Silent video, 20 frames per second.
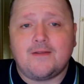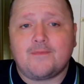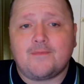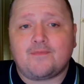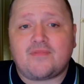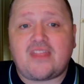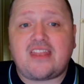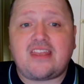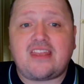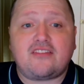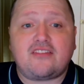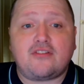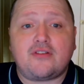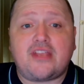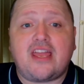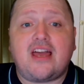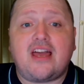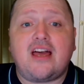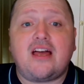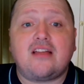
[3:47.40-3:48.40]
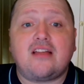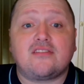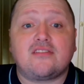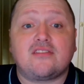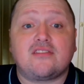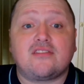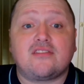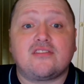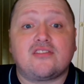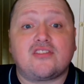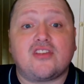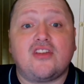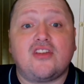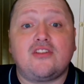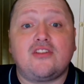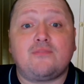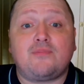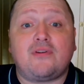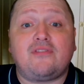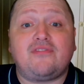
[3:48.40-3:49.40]
Then Adokar
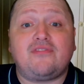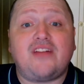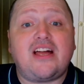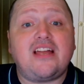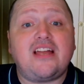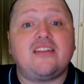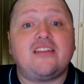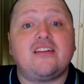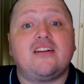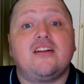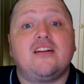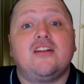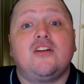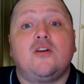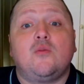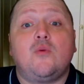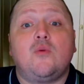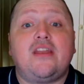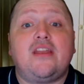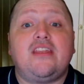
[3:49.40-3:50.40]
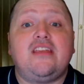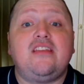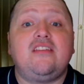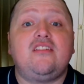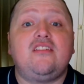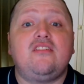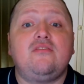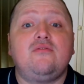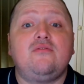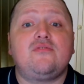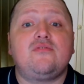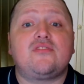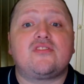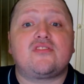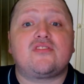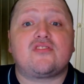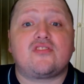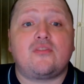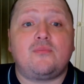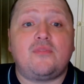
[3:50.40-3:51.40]
turned provider when he
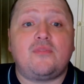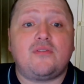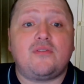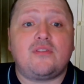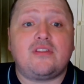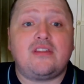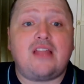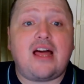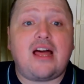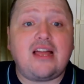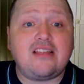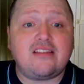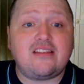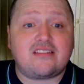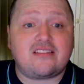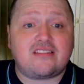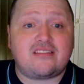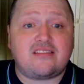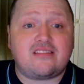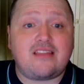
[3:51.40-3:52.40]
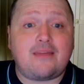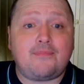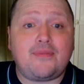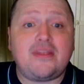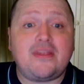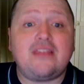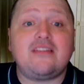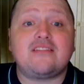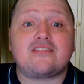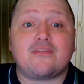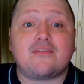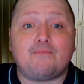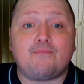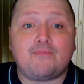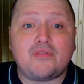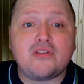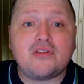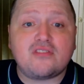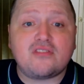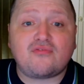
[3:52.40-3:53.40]
used some light stepping to
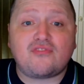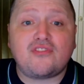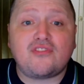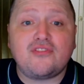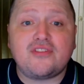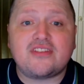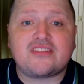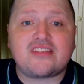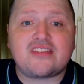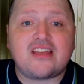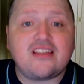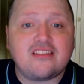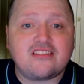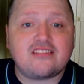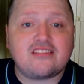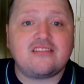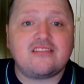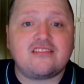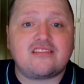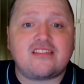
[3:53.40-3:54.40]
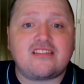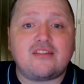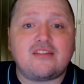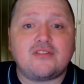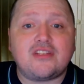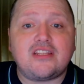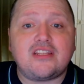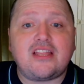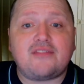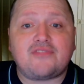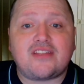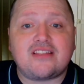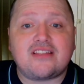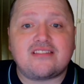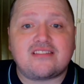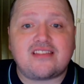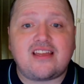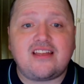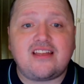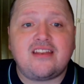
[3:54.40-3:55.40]
buzz through the Titans down the left hand
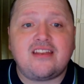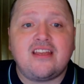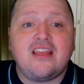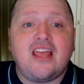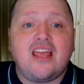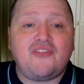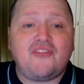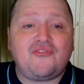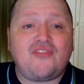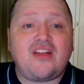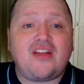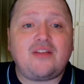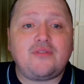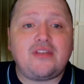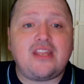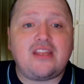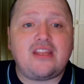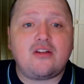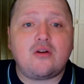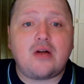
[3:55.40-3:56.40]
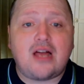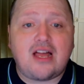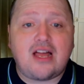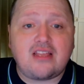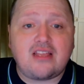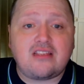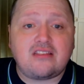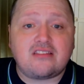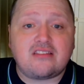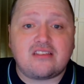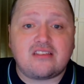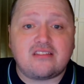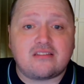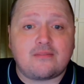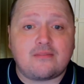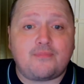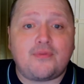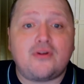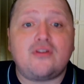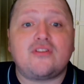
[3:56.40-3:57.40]
side and found Nico Hines in
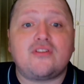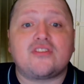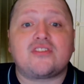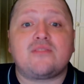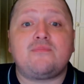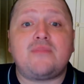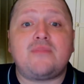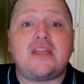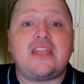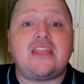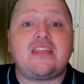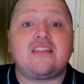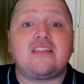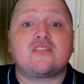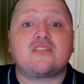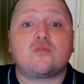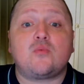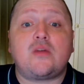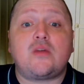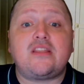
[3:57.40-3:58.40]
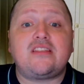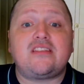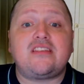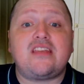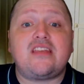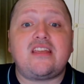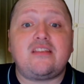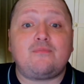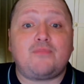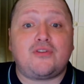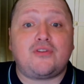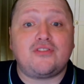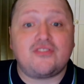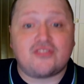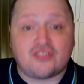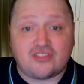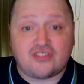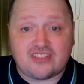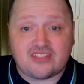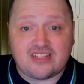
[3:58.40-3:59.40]
support to make it 28 points
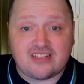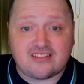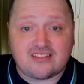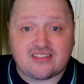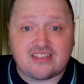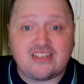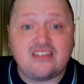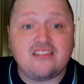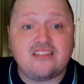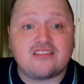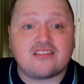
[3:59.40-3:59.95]
to 16 to